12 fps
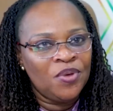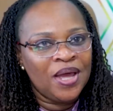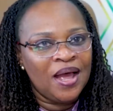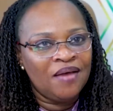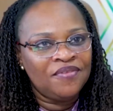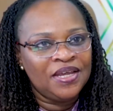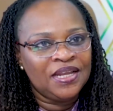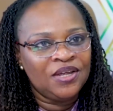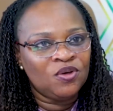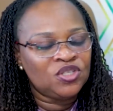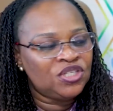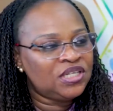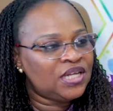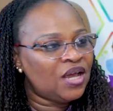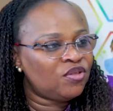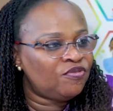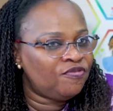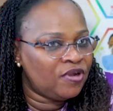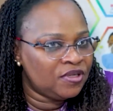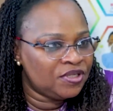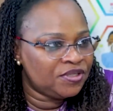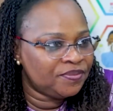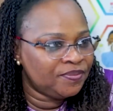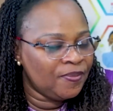We have a Lagos State Health Fund,